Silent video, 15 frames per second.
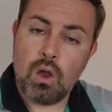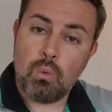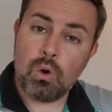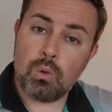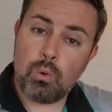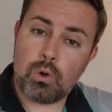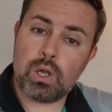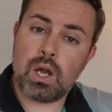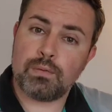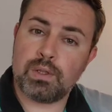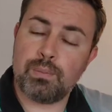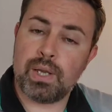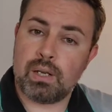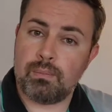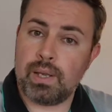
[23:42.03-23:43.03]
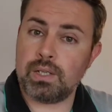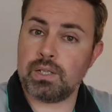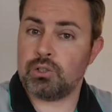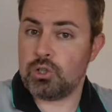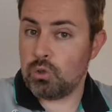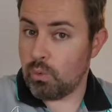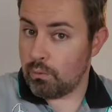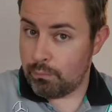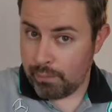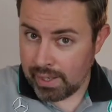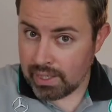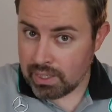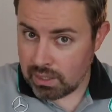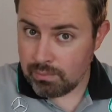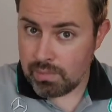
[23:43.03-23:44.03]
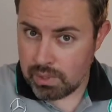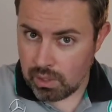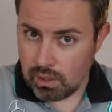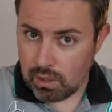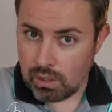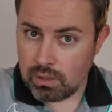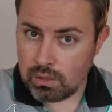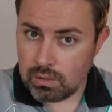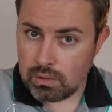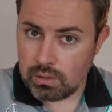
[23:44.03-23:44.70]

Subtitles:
Well, what you have to bear in mind is you know what victims are,